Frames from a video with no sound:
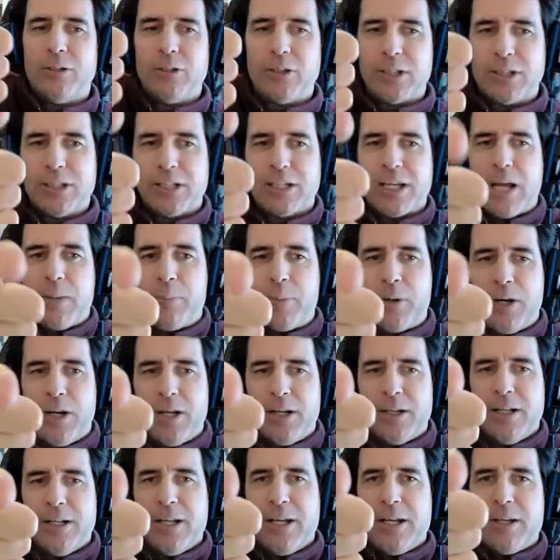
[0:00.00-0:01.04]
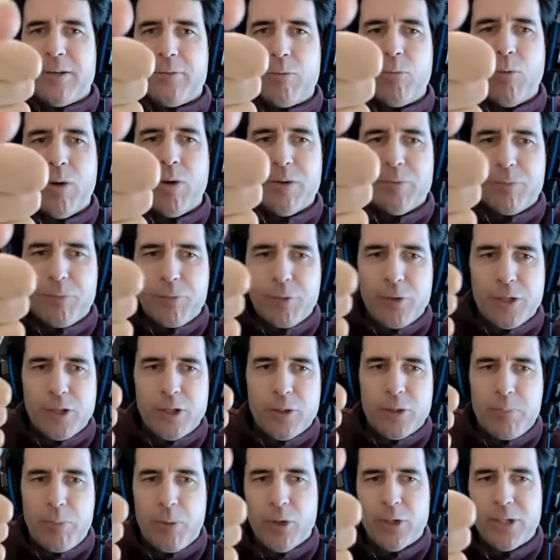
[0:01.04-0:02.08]
Look at the camera. One
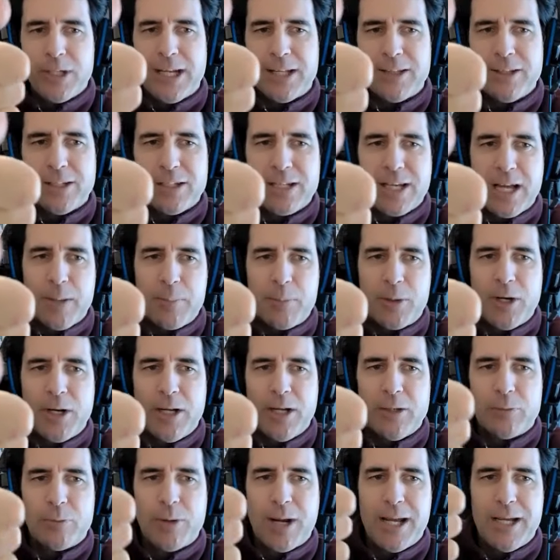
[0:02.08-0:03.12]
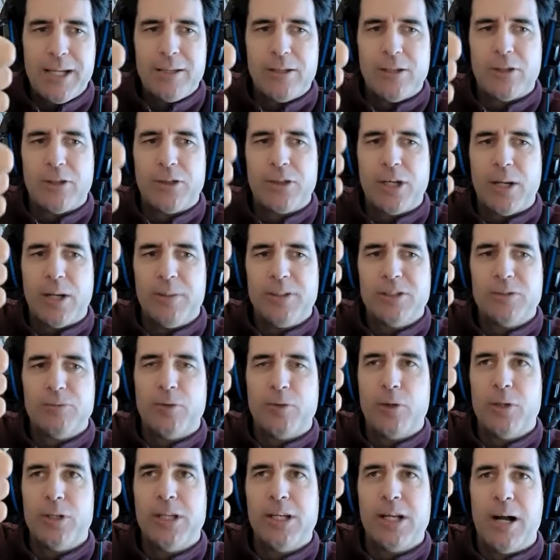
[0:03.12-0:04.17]
finger pointing at the camera, right? The thumb is
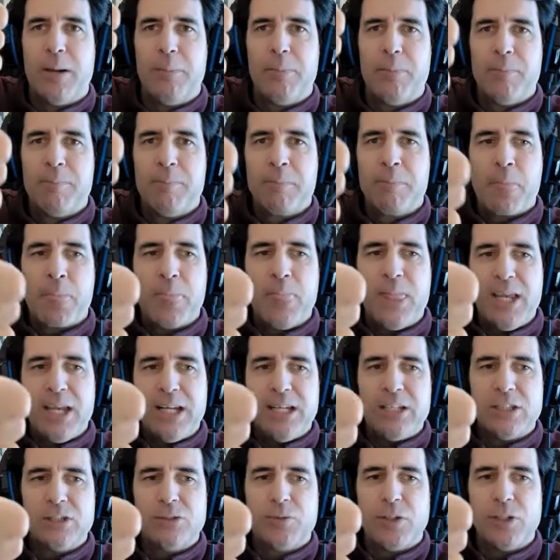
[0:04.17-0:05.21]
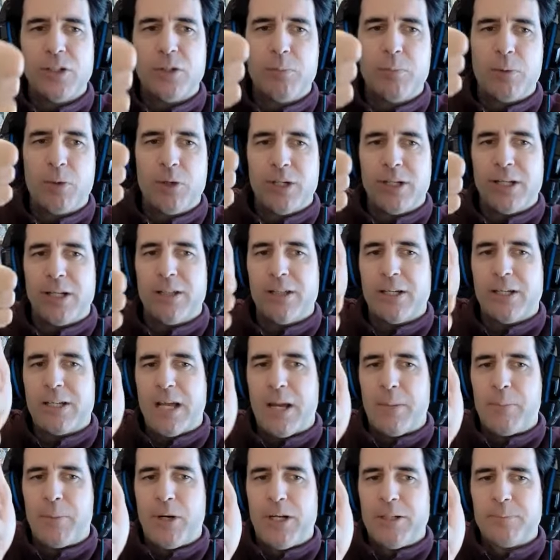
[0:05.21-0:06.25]
pointing up. The index finger pointing at the
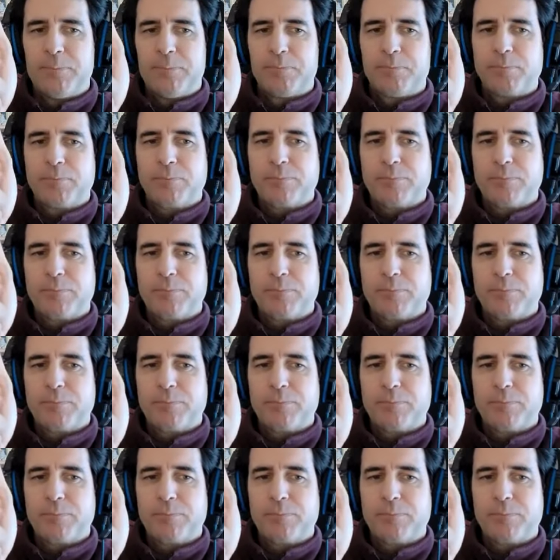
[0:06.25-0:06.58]
camera.